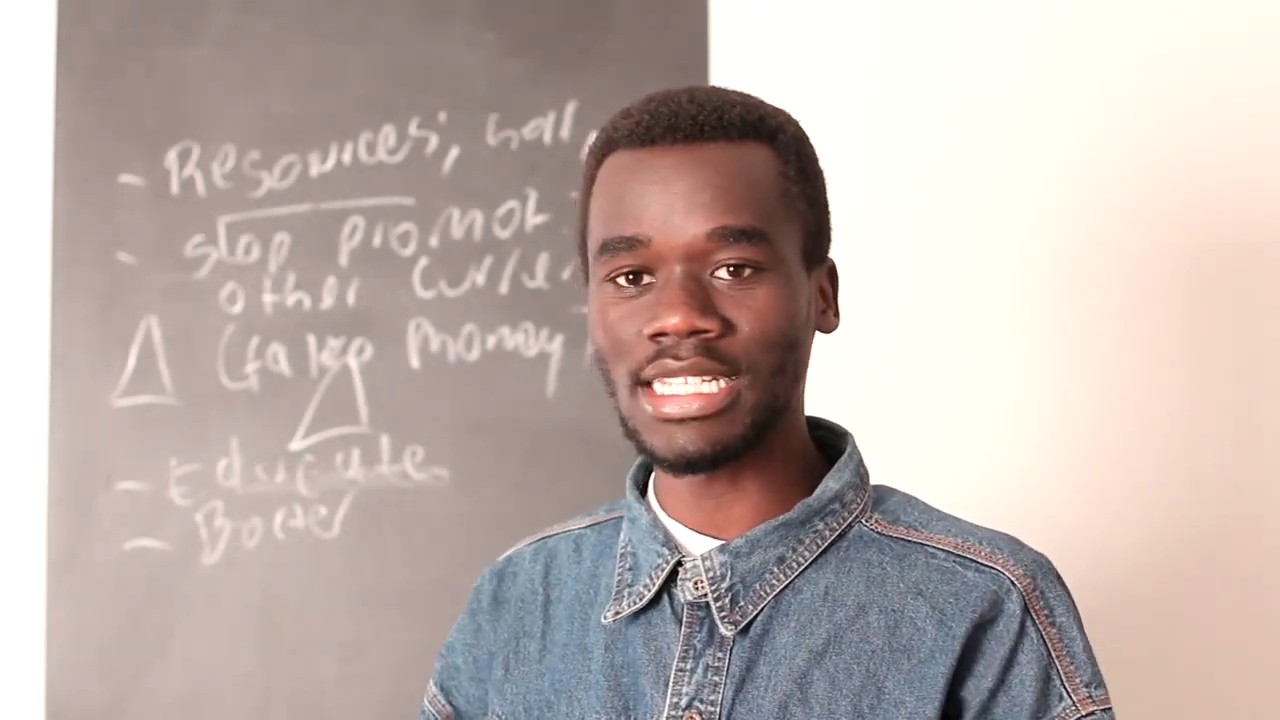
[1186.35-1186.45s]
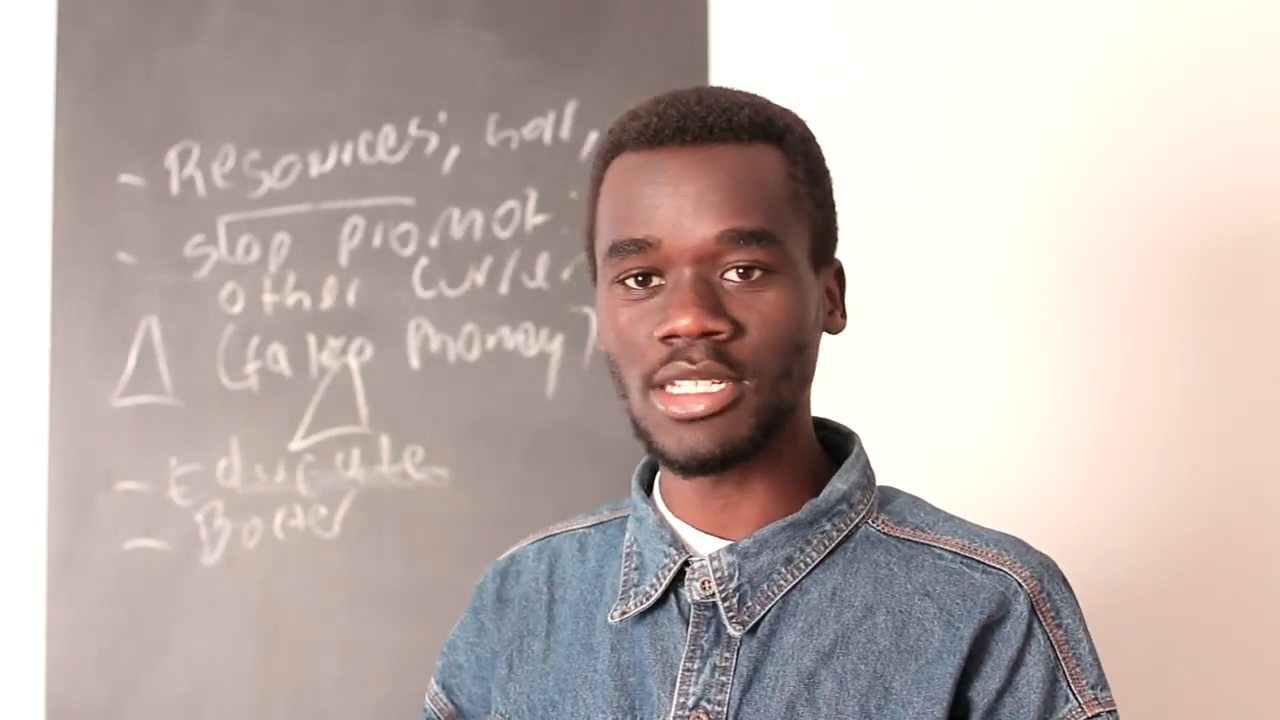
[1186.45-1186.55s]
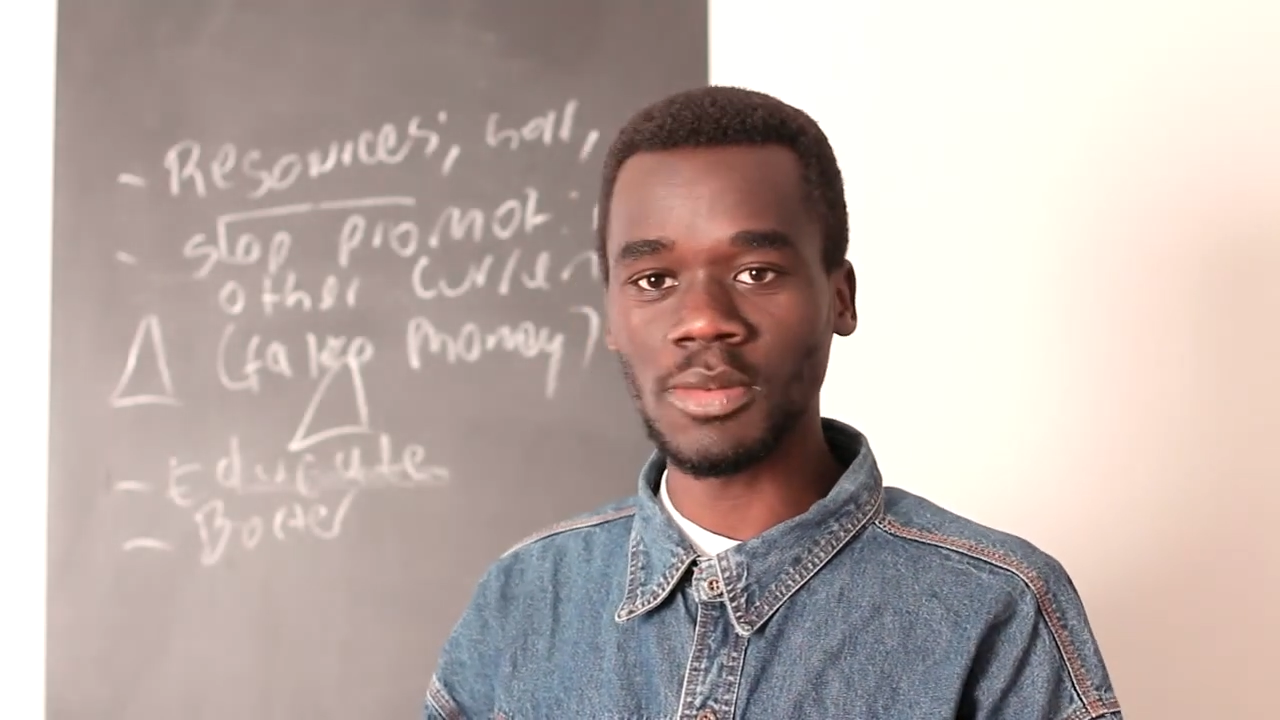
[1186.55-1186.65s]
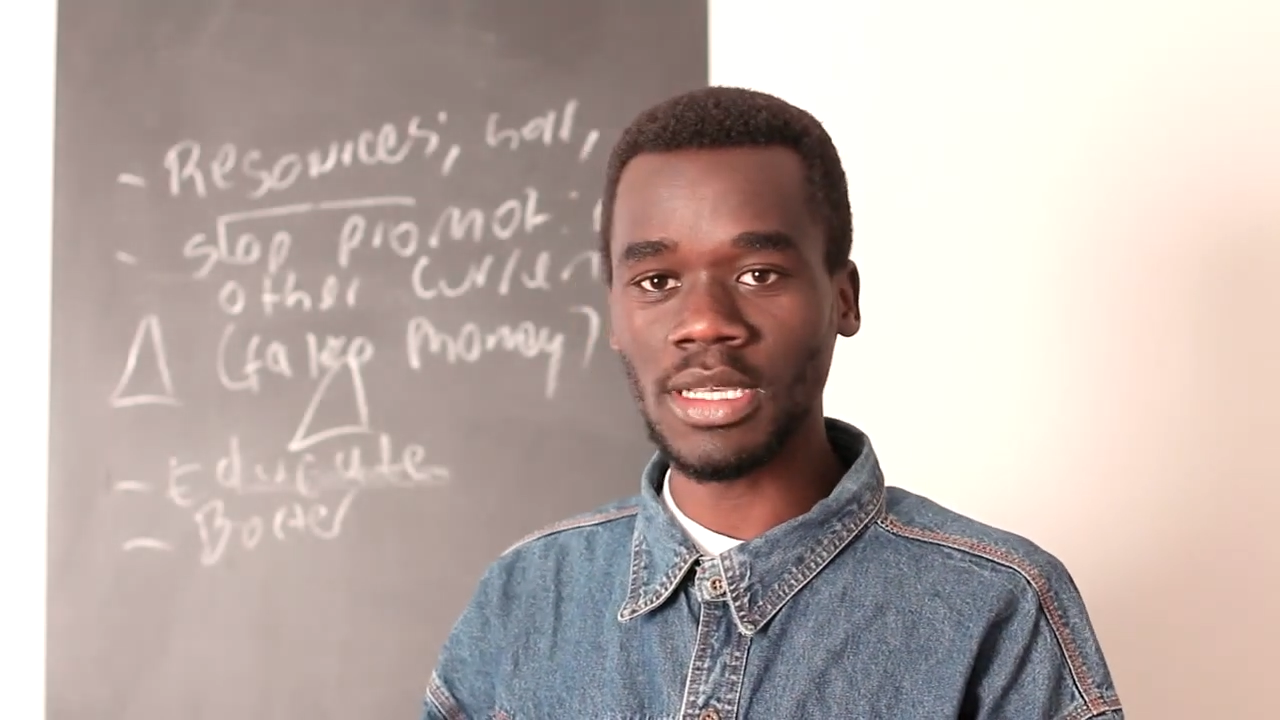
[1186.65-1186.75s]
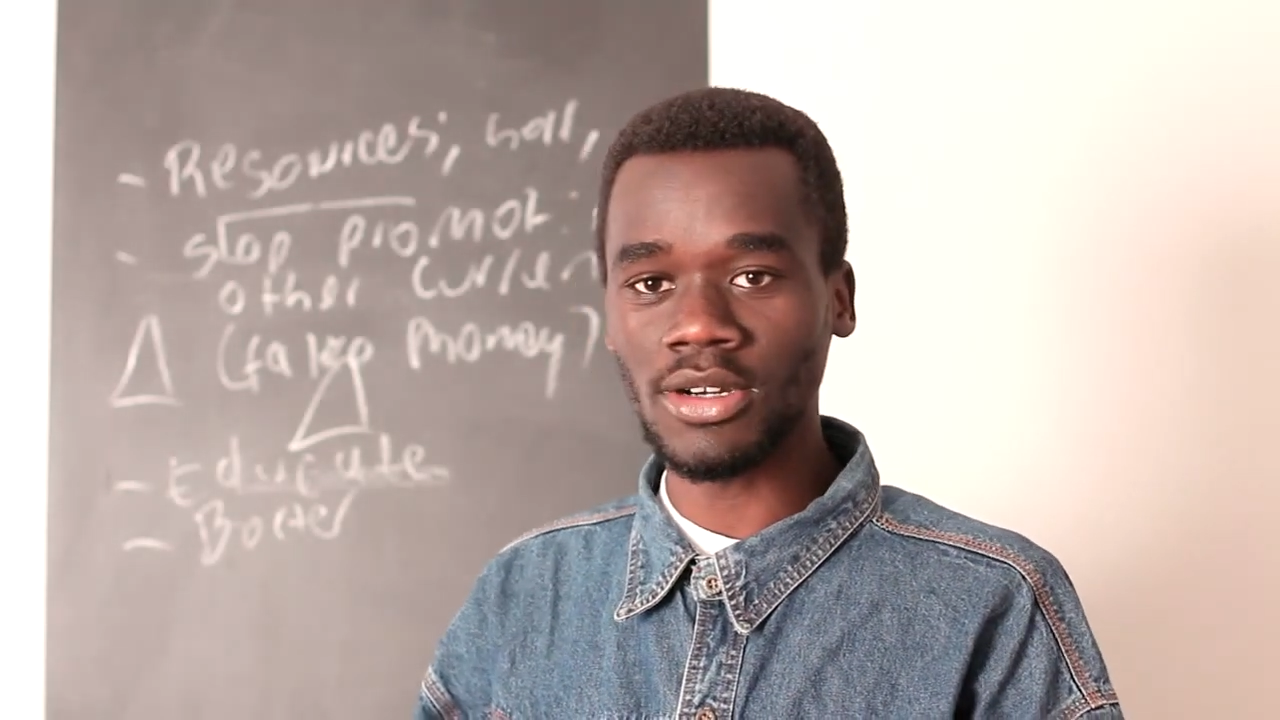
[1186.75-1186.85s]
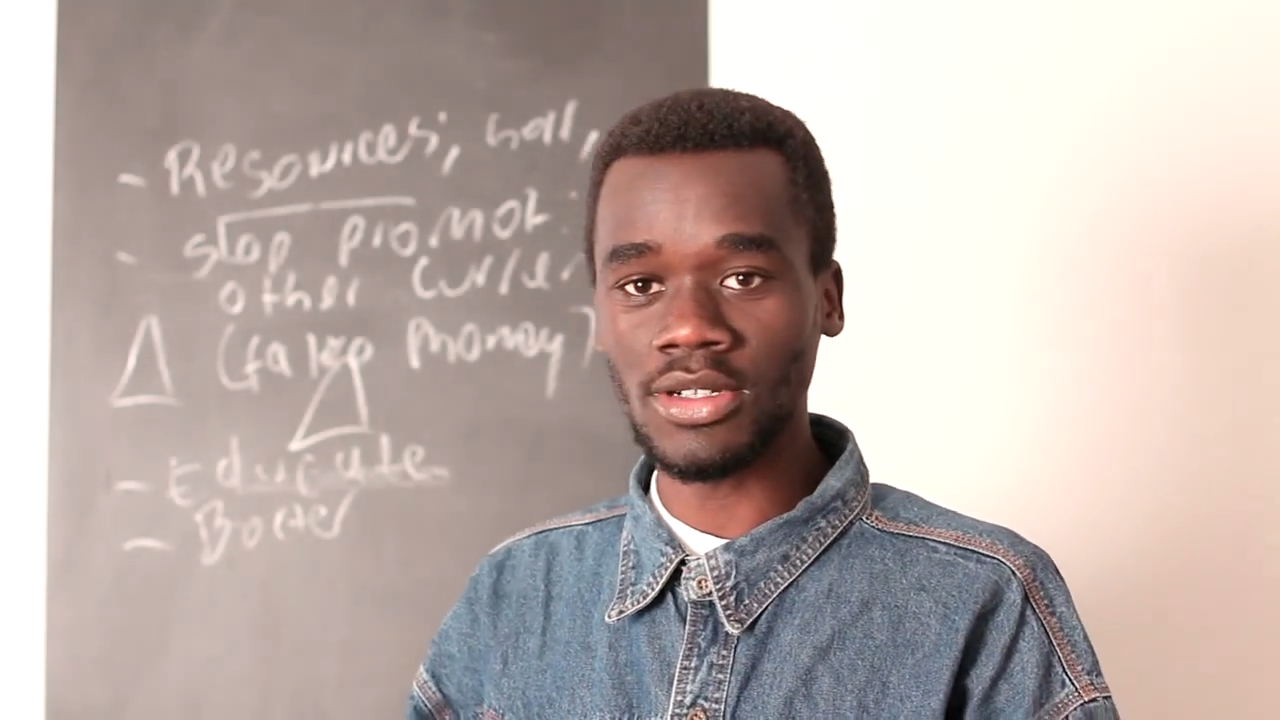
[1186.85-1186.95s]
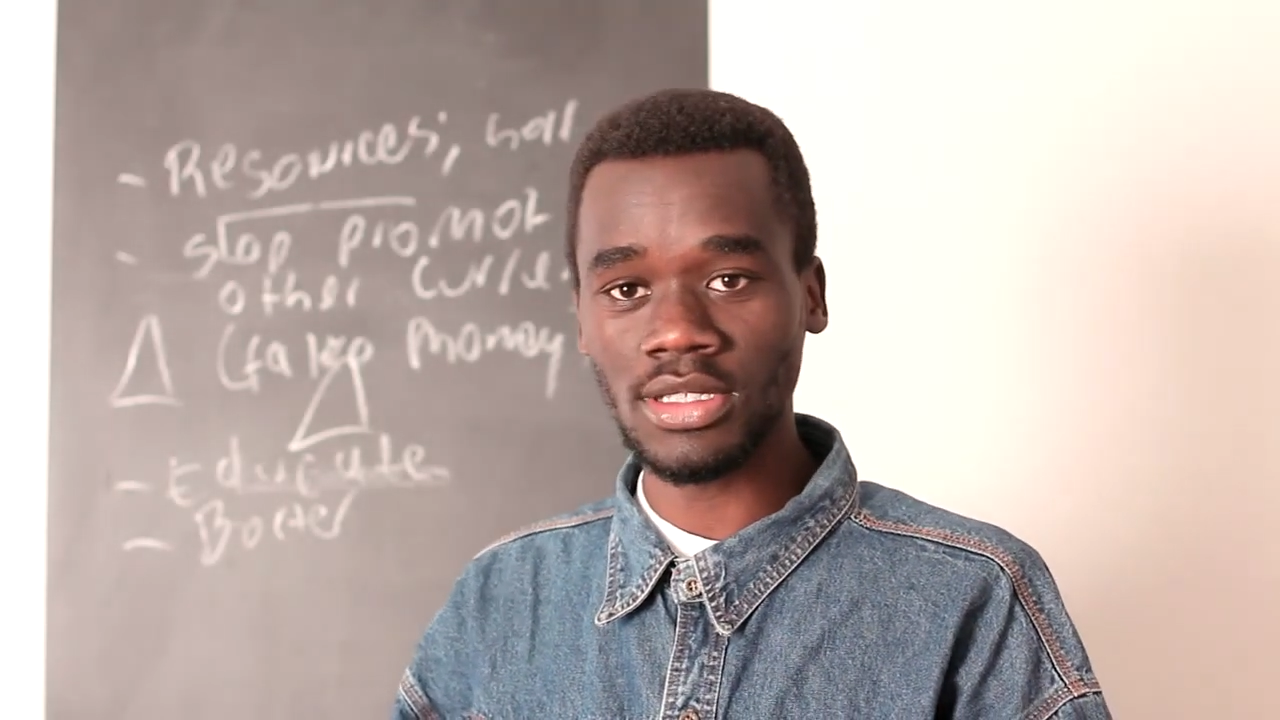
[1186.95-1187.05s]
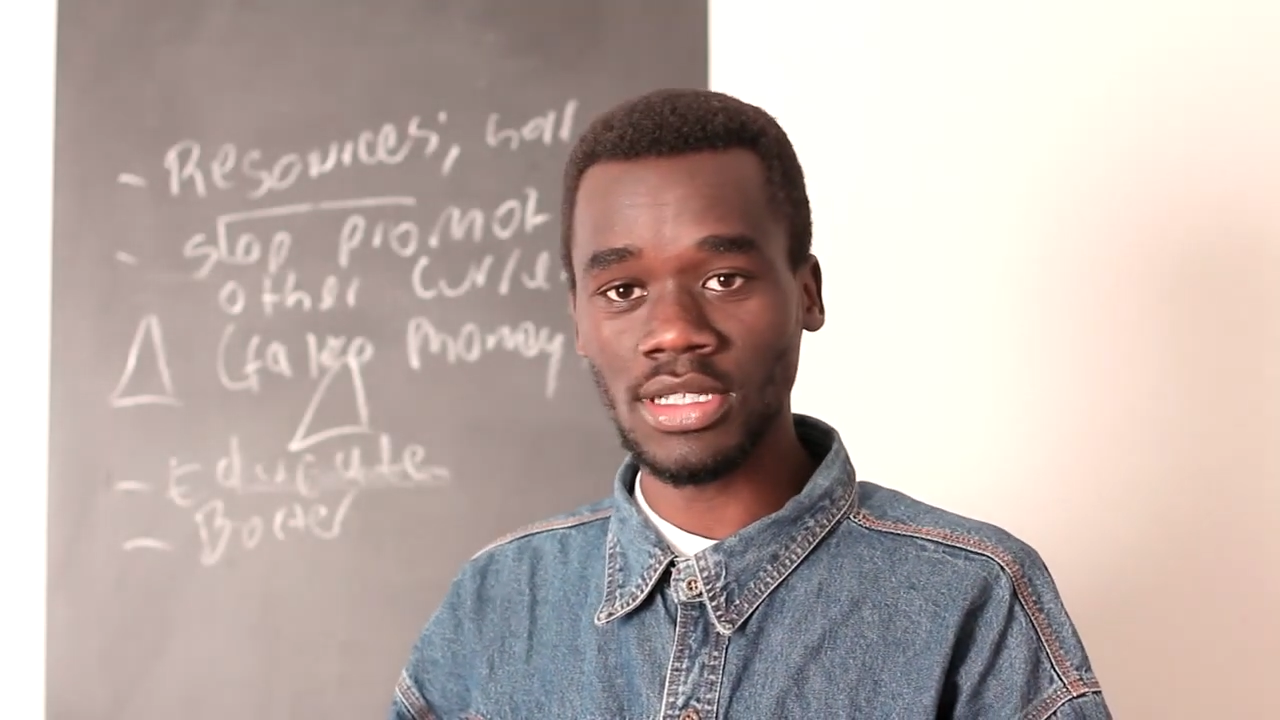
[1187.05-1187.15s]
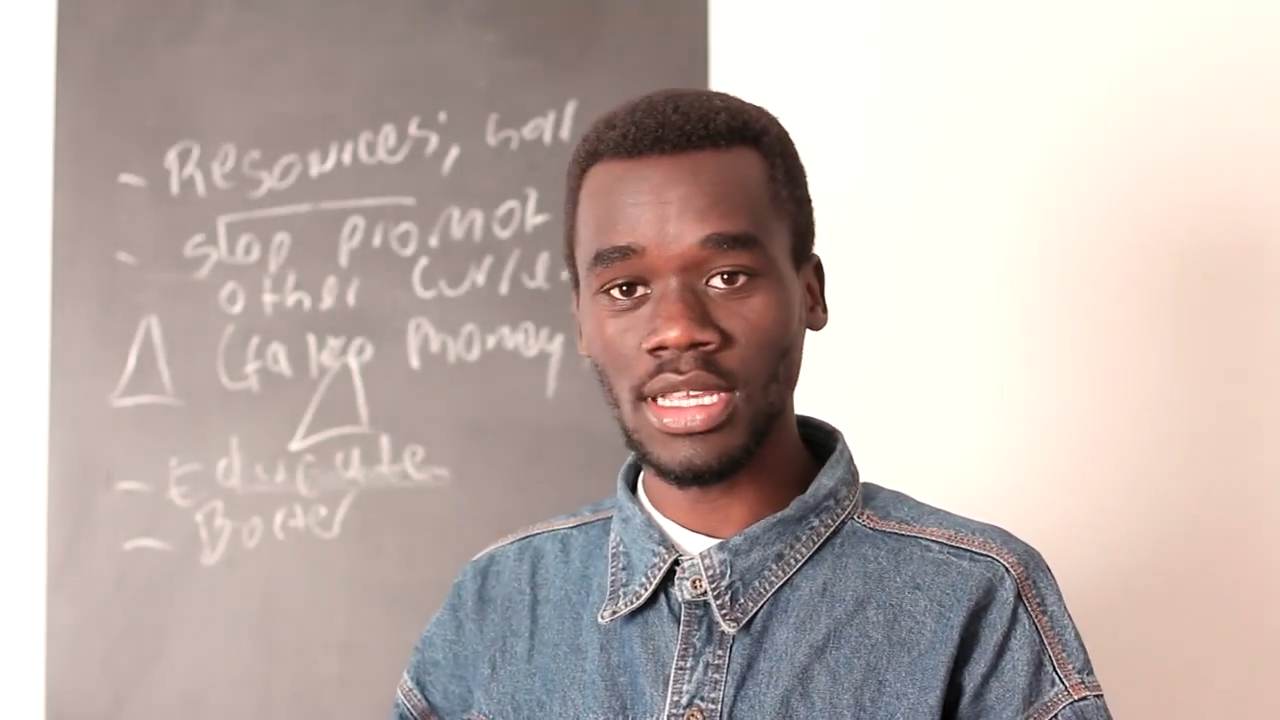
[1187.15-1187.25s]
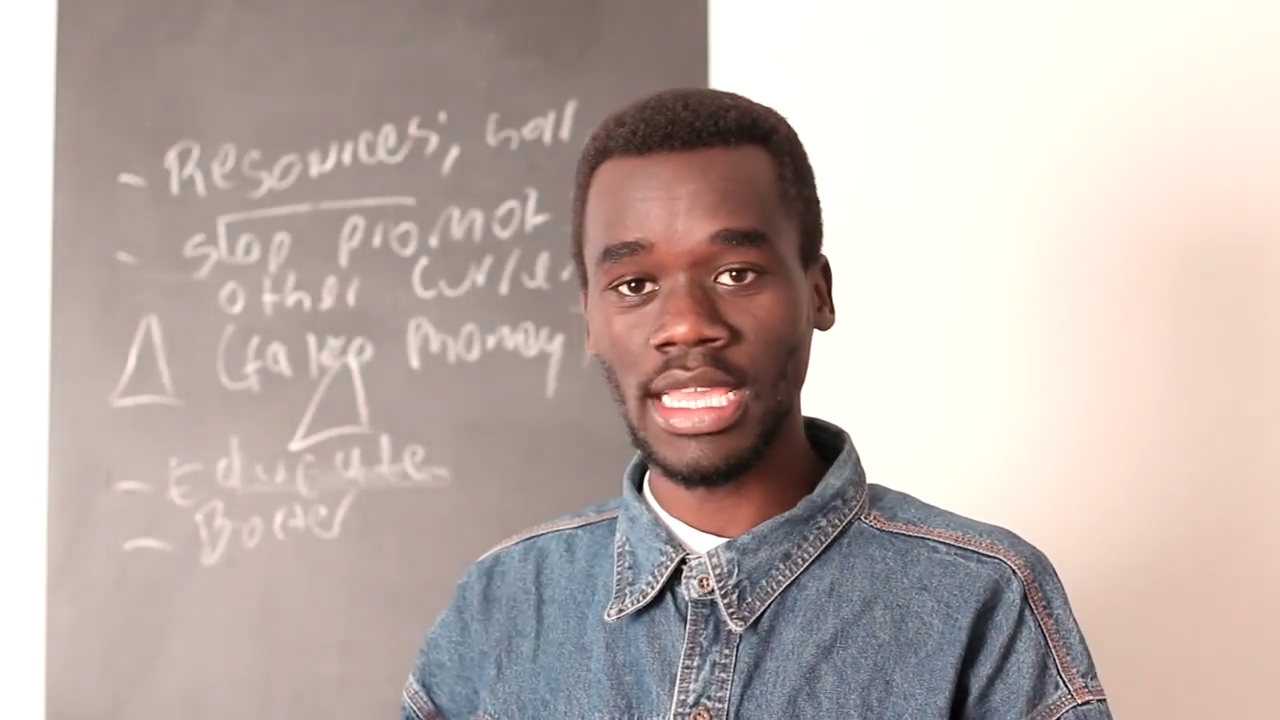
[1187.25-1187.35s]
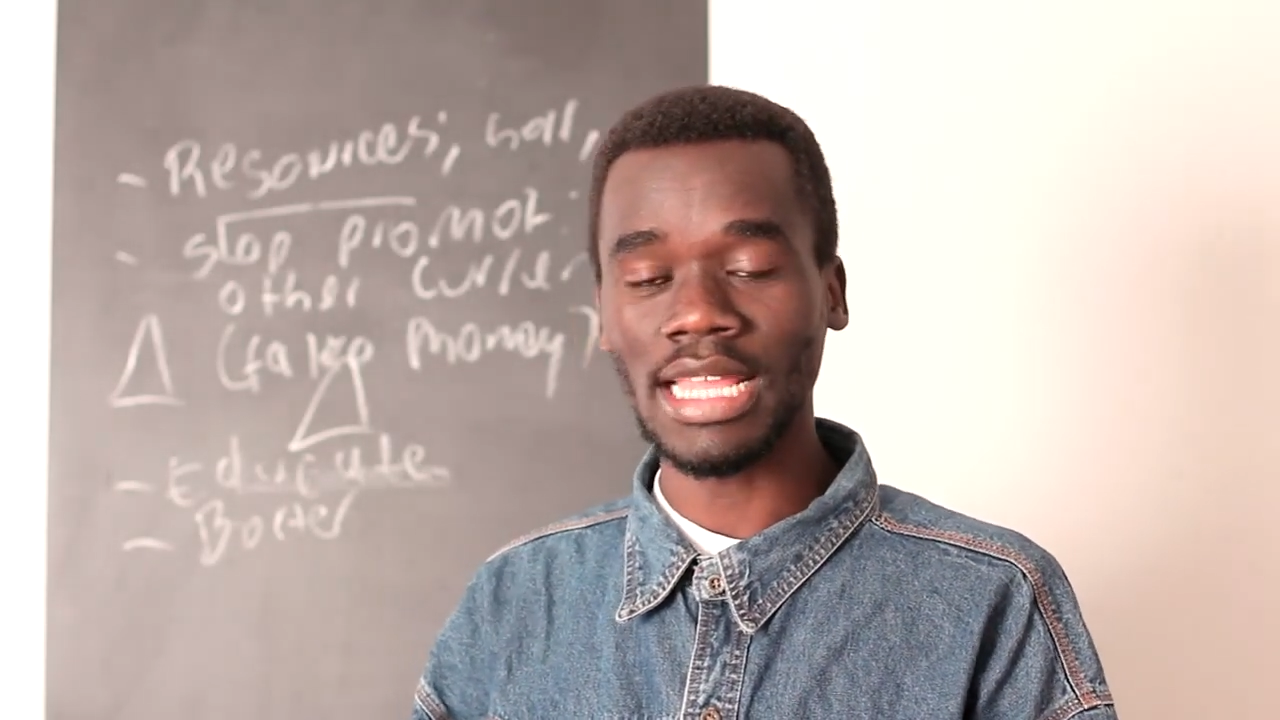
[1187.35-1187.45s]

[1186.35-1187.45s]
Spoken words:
this is because